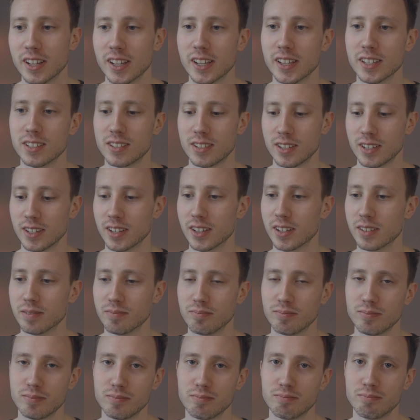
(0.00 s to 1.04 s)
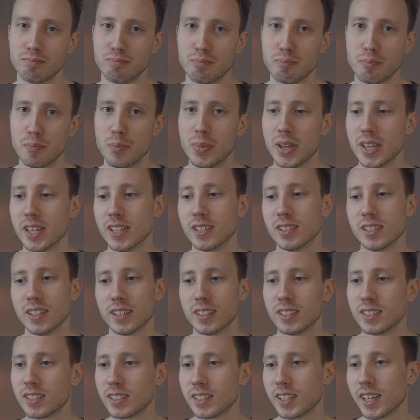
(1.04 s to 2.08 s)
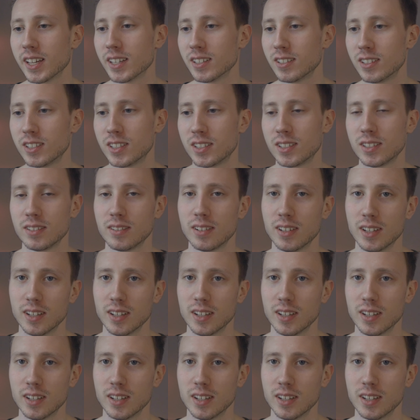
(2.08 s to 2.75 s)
as a basic sketch,